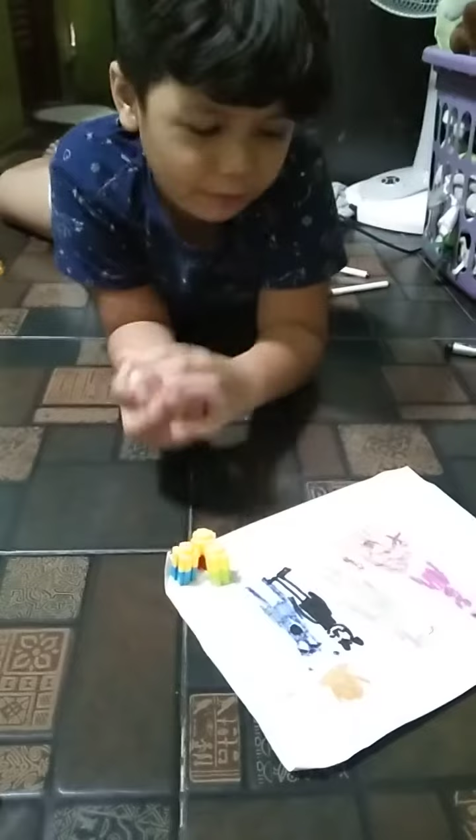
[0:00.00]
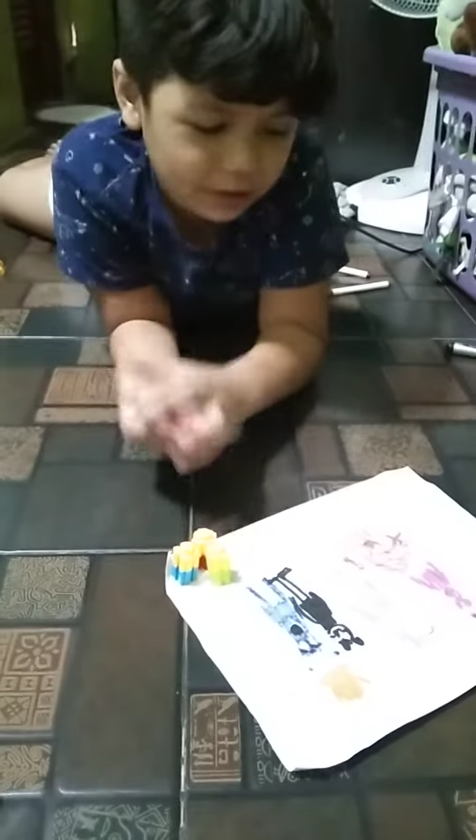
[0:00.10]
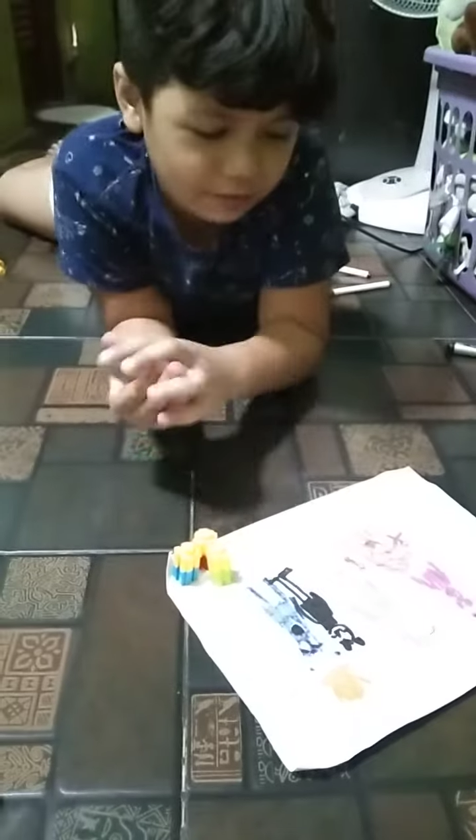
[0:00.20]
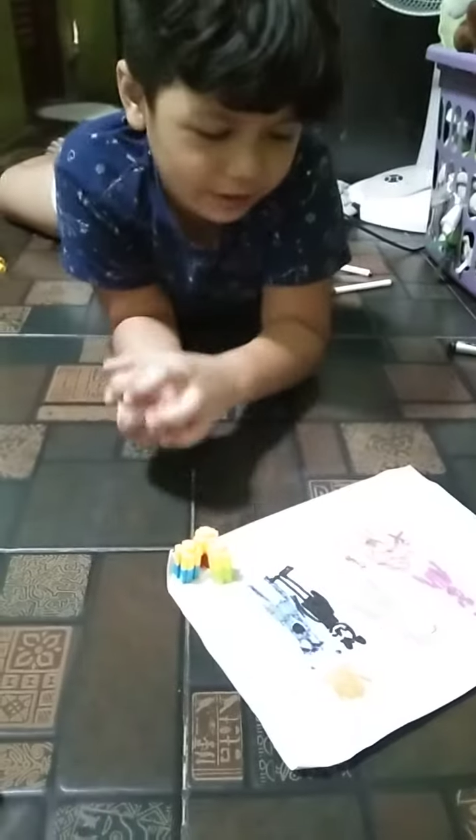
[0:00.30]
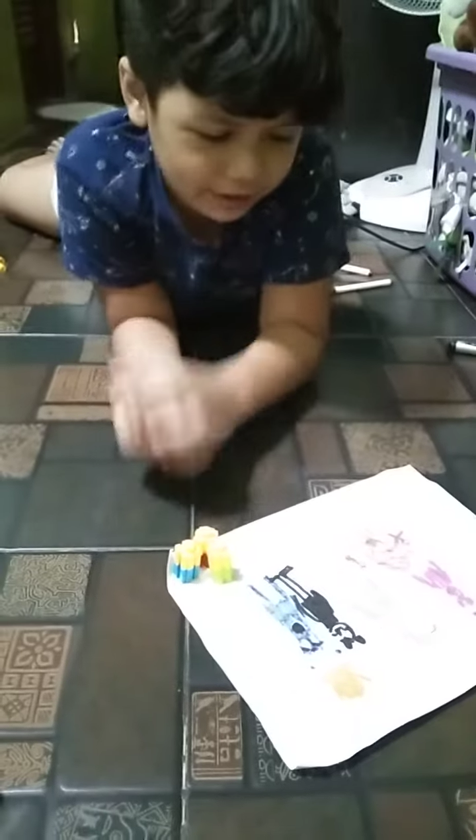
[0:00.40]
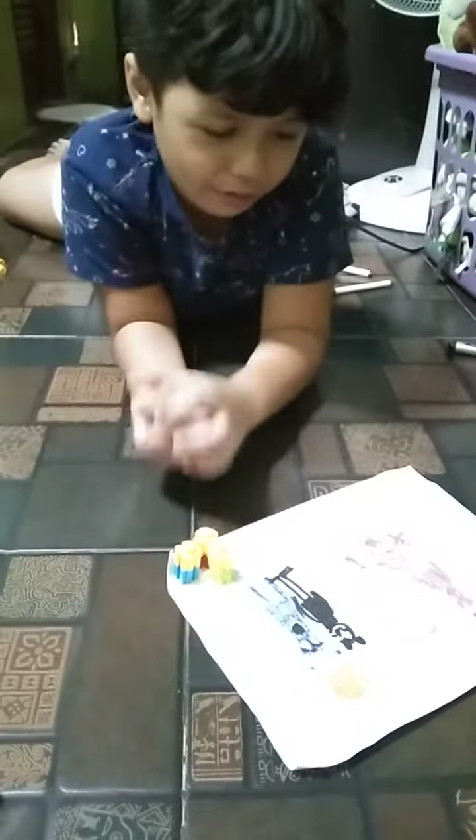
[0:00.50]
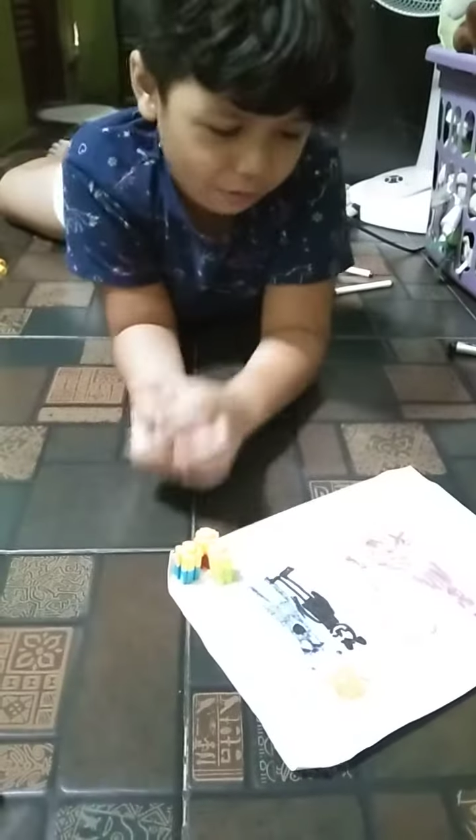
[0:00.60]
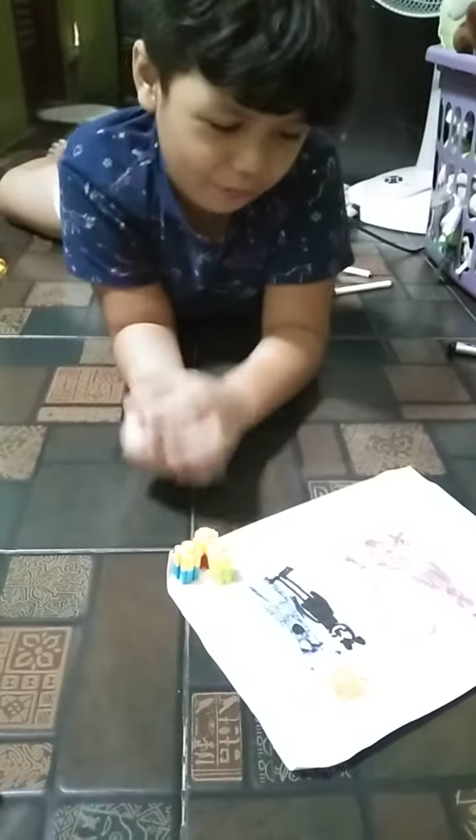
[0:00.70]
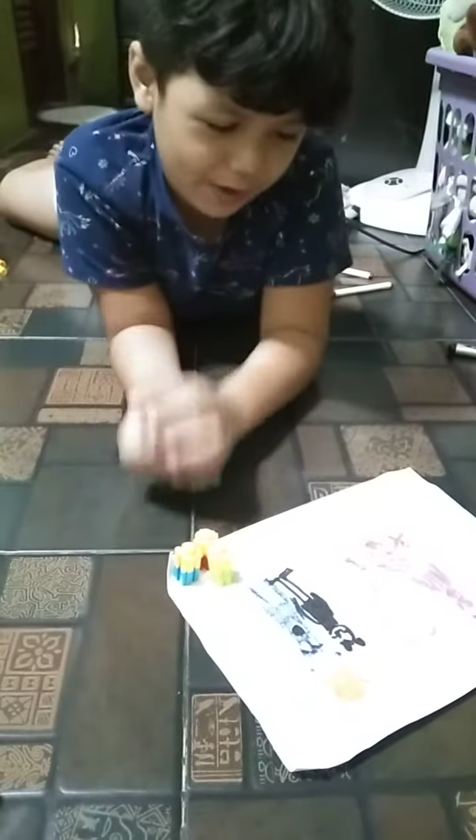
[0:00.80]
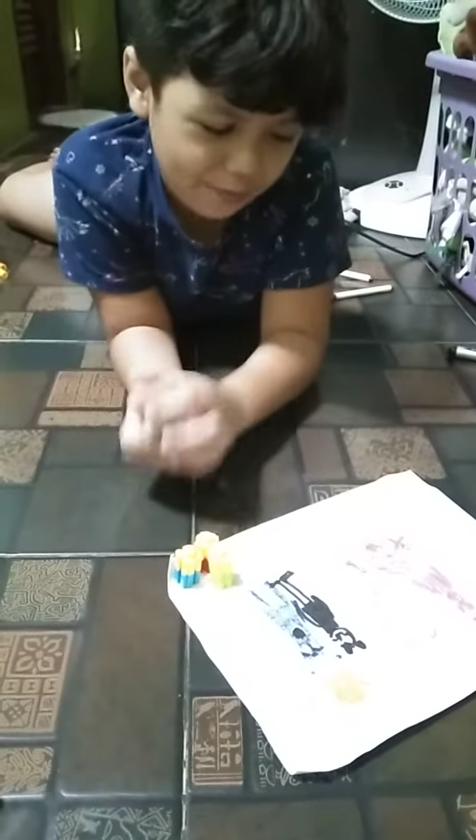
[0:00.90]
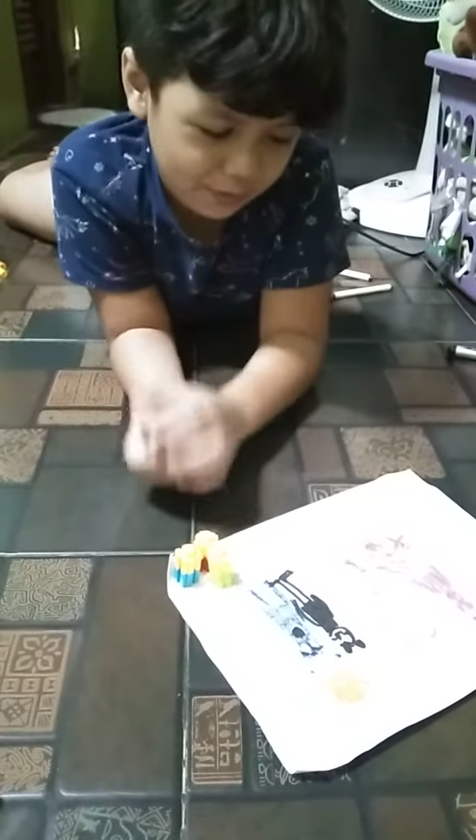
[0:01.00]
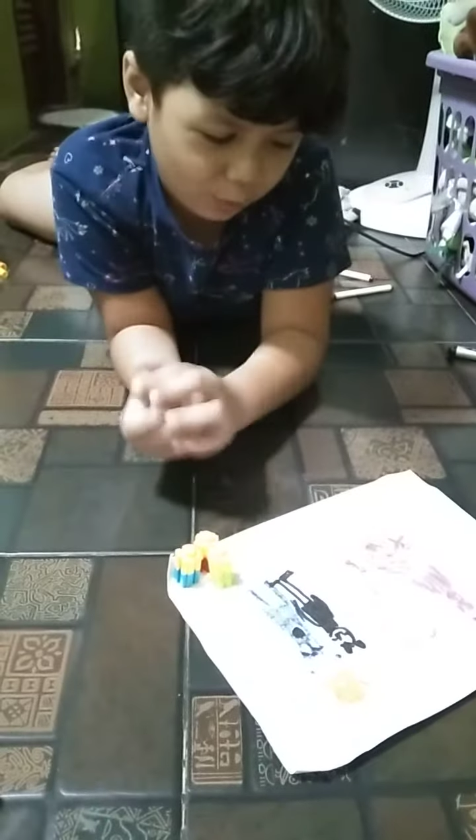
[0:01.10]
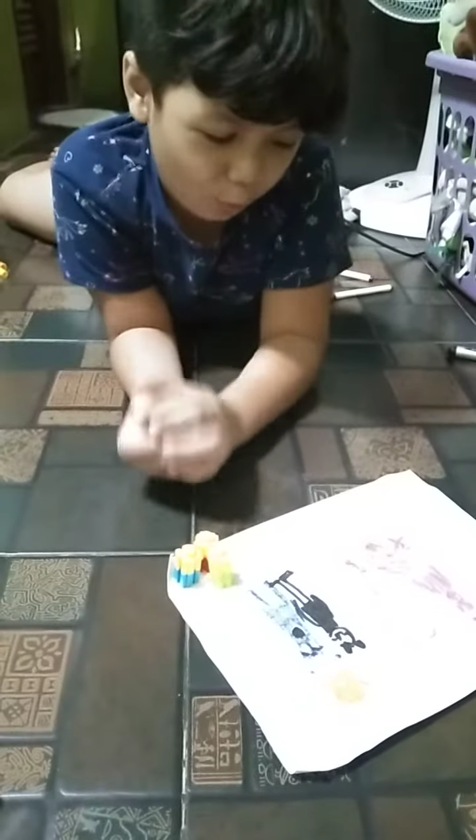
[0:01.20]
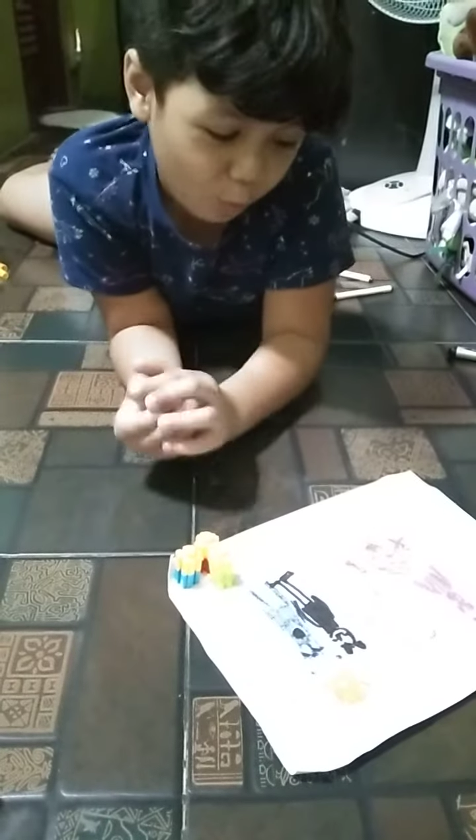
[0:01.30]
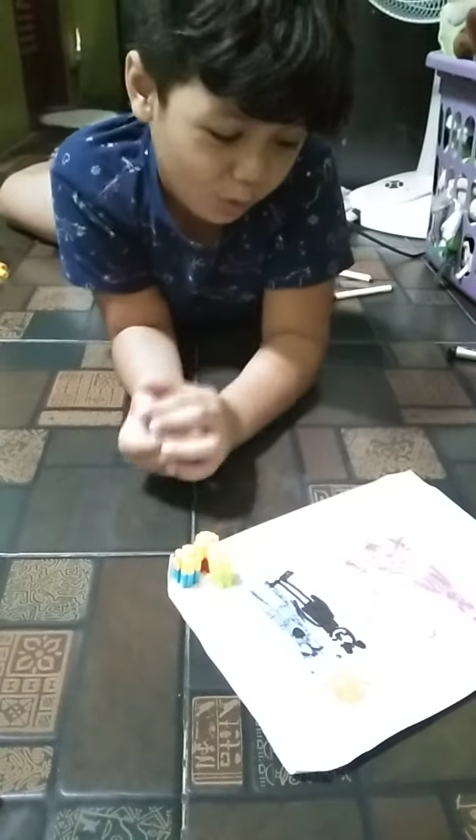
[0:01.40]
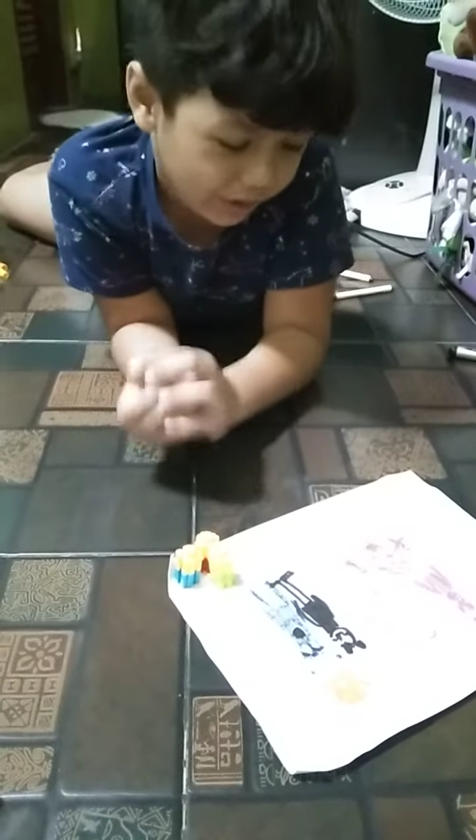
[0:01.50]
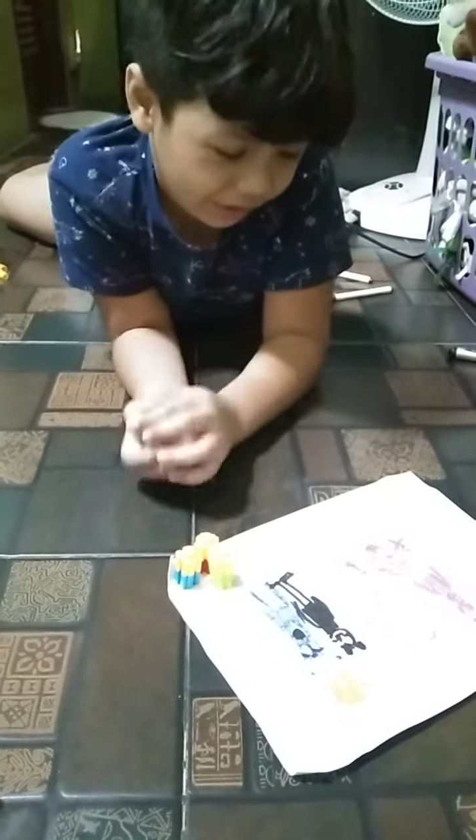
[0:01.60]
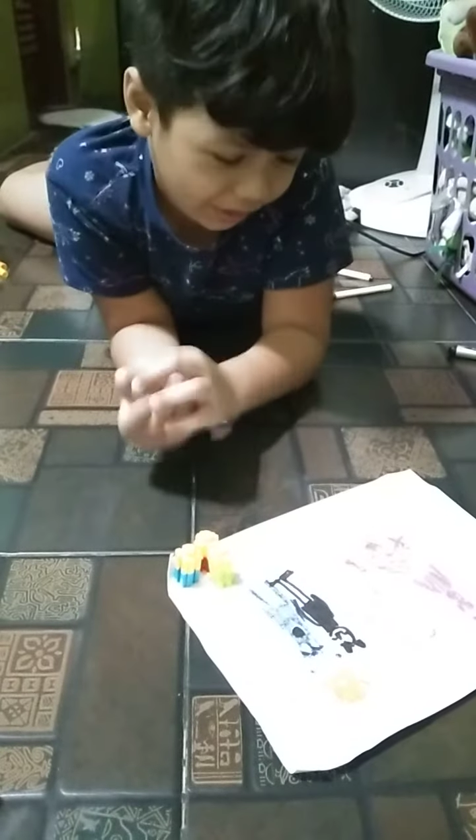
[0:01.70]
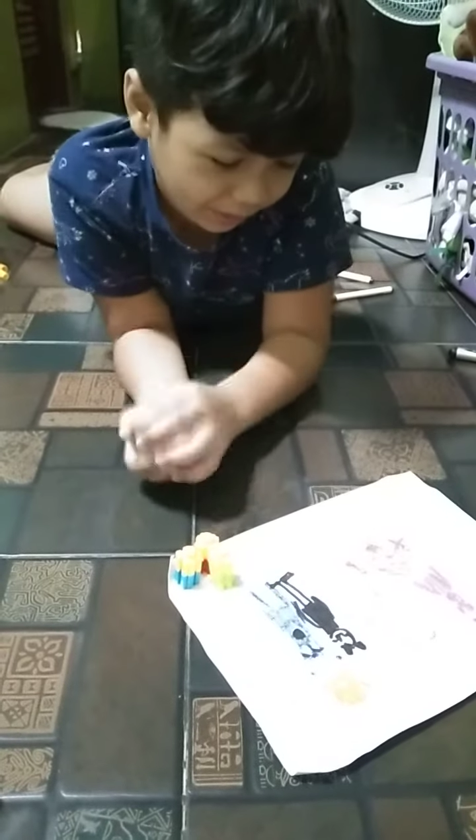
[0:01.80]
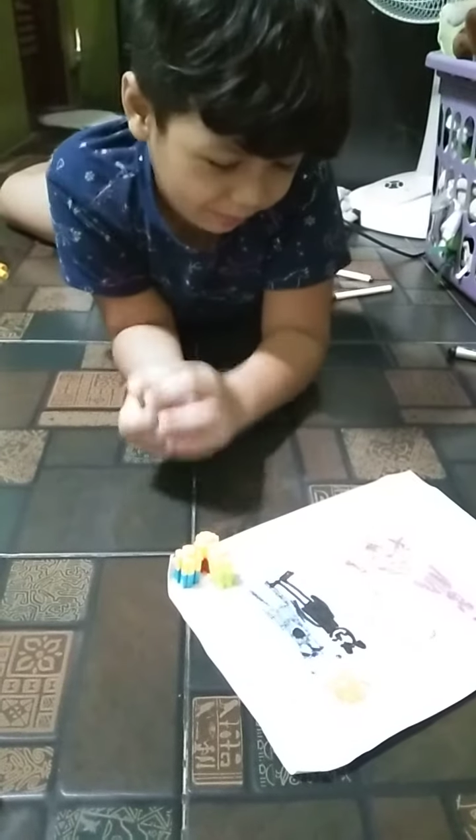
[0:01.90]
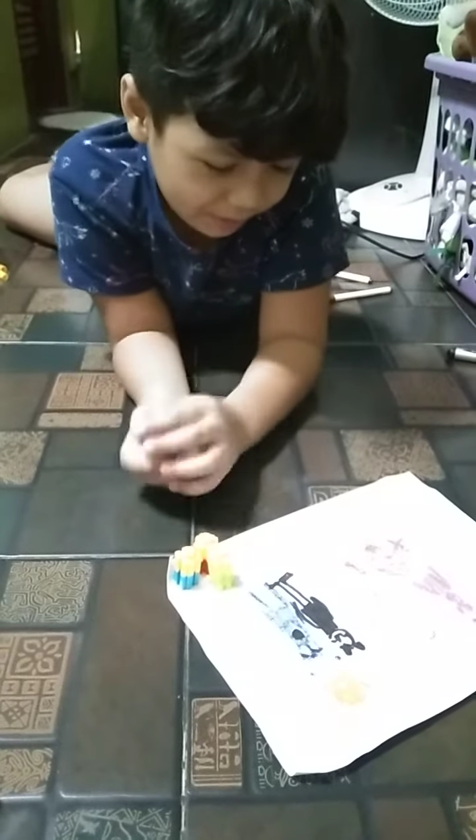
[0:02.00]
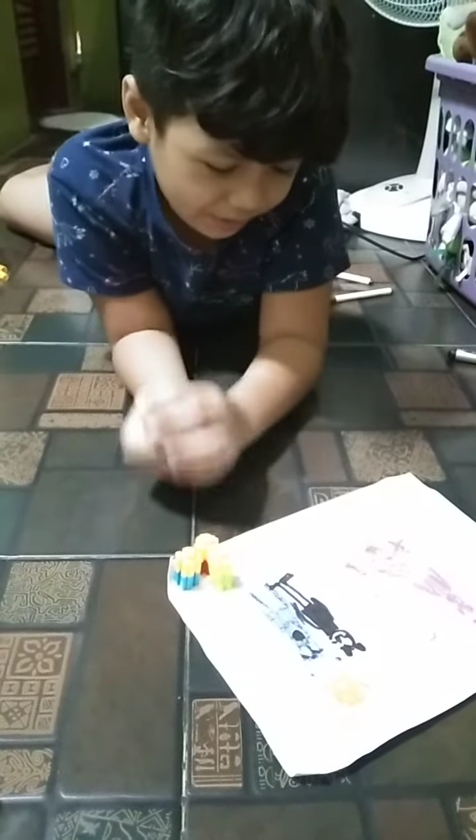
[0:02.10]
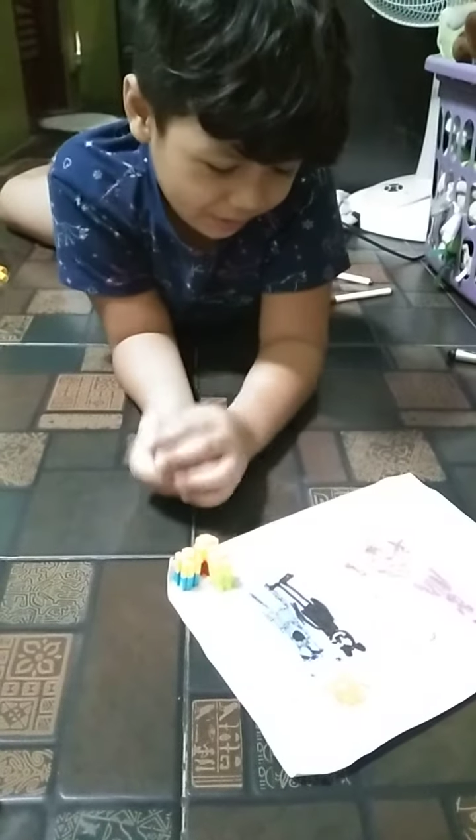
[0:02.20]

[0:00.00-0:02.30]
like your favorite horror game,